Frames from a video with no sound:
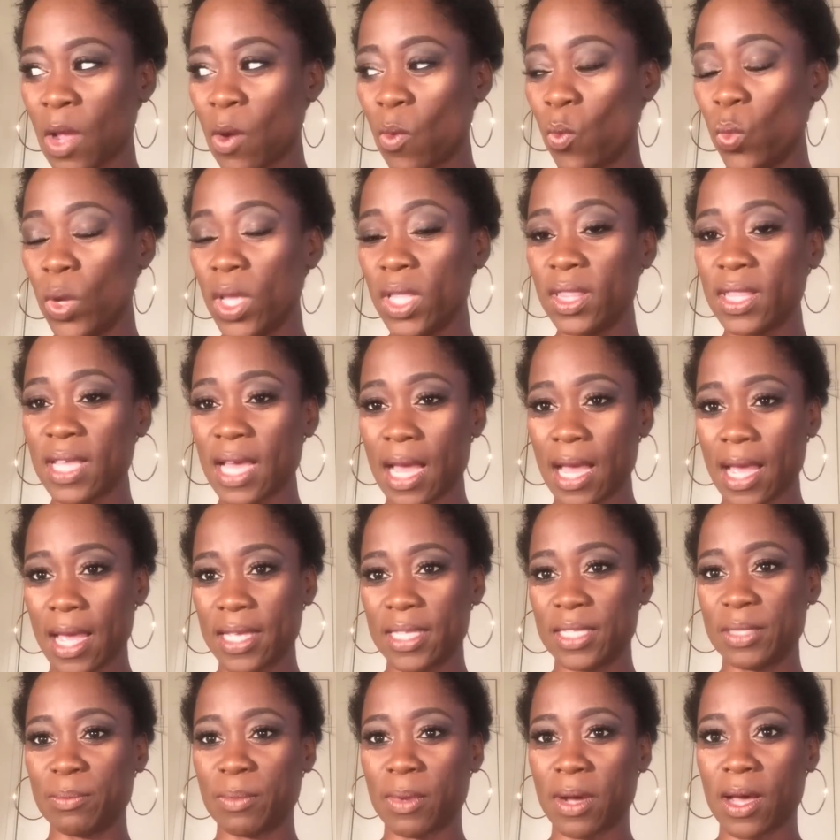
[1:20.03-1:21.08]
with the
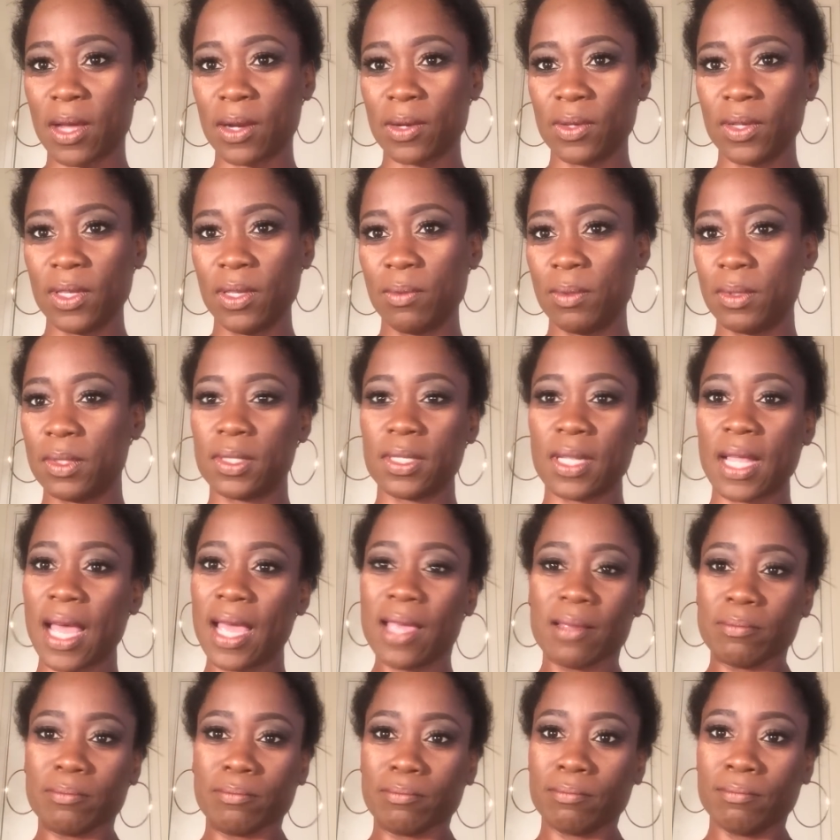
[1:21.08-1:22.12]
ice bottle, he was
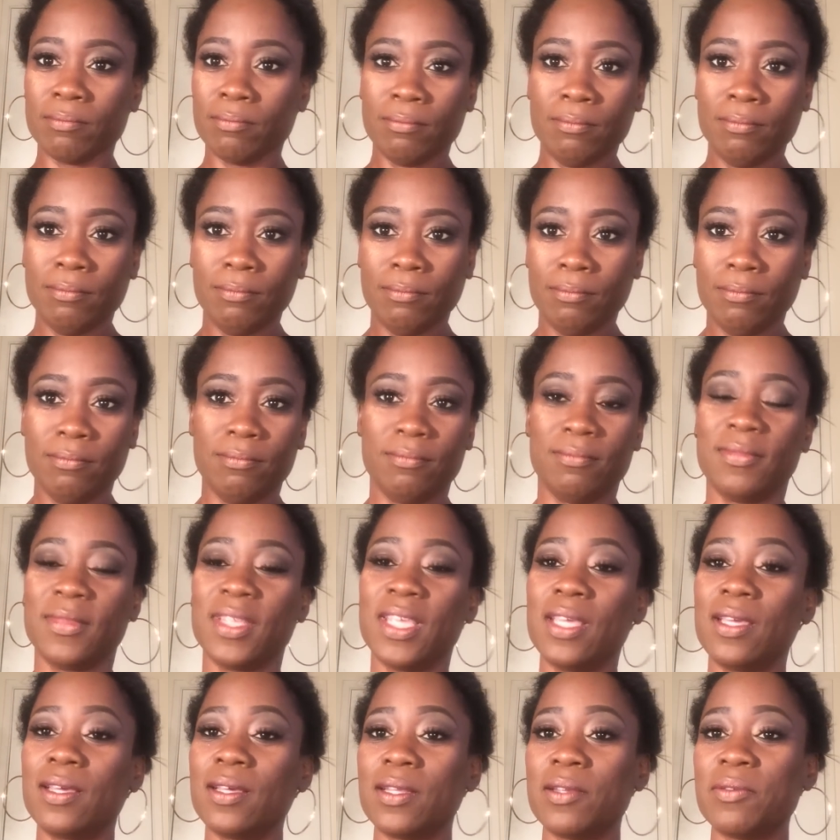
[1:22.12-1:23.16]
like,
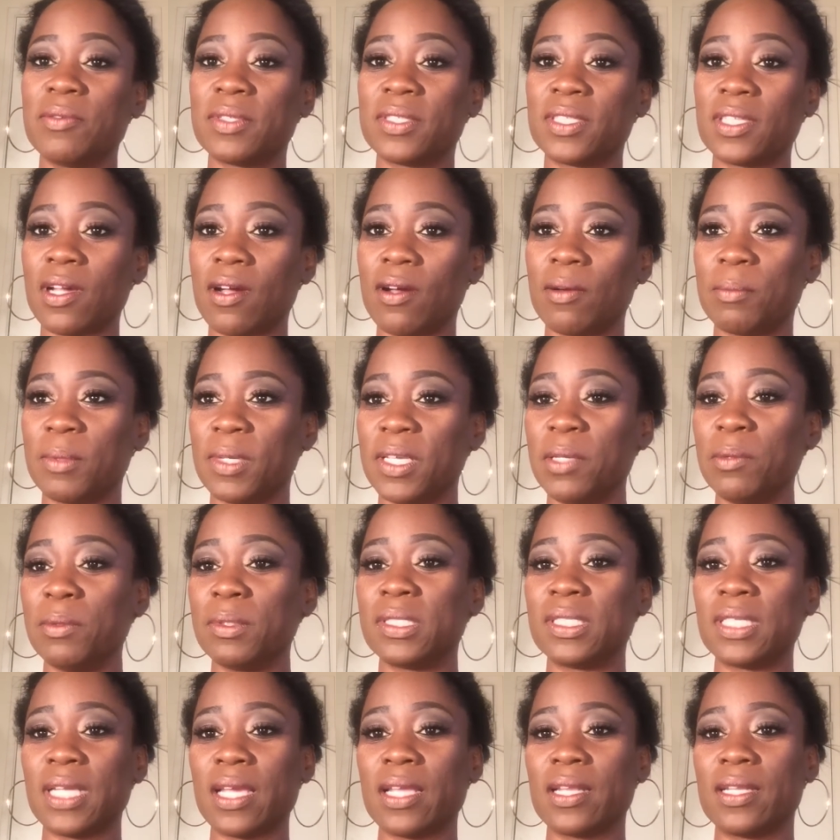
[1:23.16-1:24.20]
he couldn't even talk, but he was
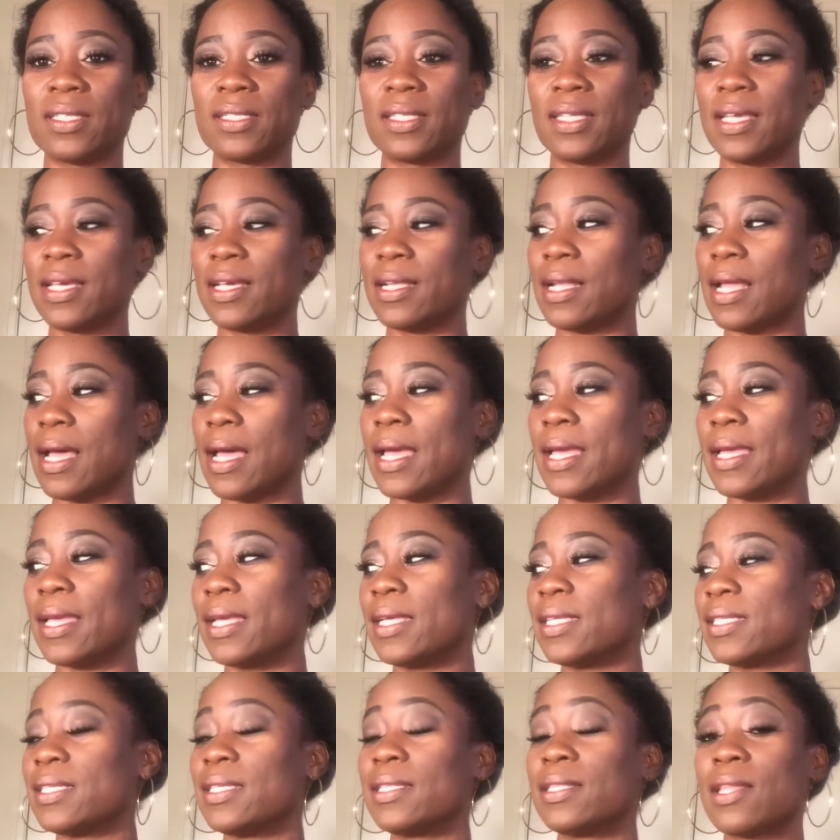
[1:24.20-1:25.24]
shaking his head like,
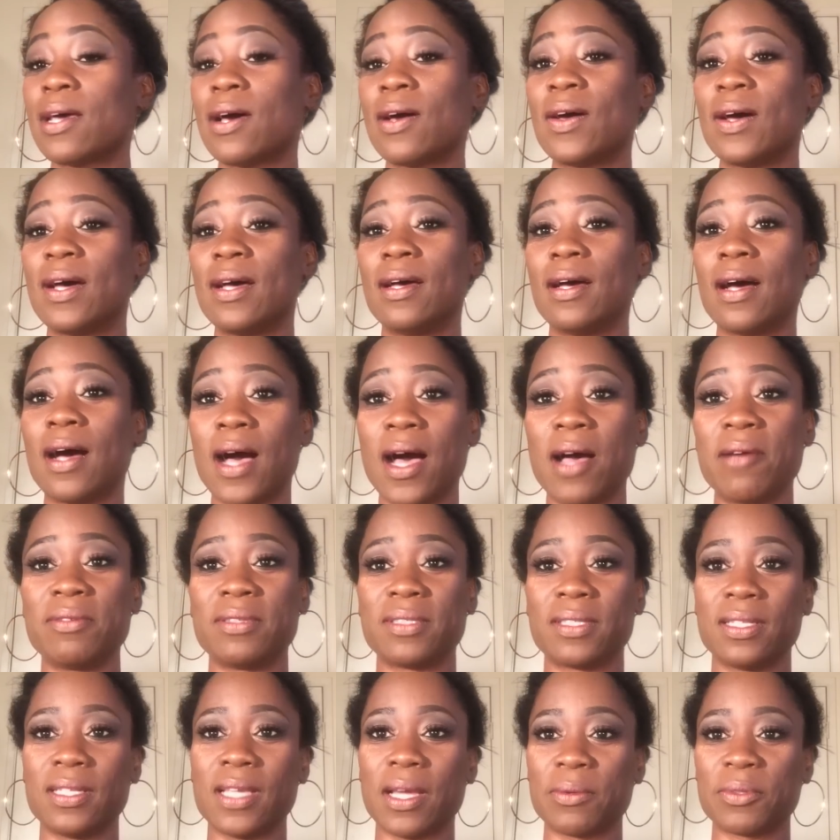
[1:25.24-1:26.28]
because he thought
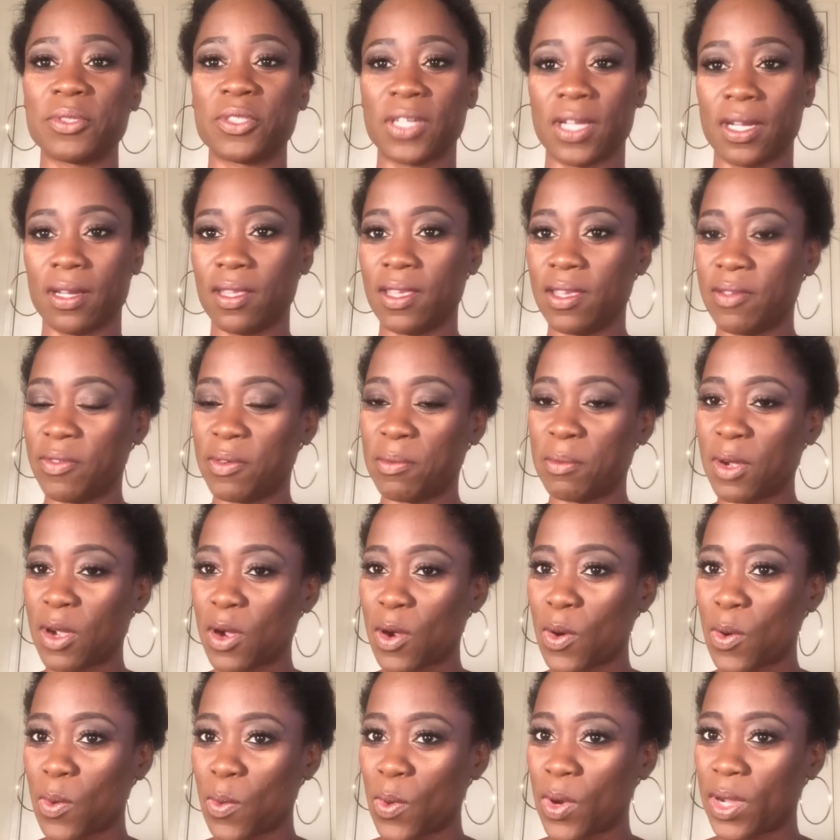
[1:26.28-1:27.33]
obviously I was trying to give him
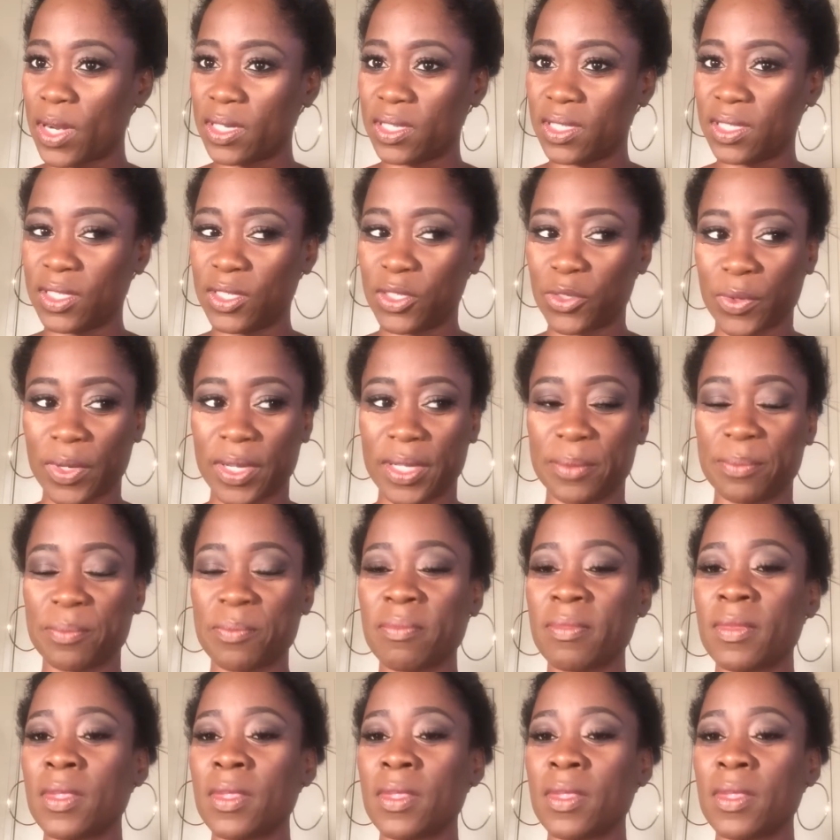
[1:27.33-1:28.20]
cold water to drink.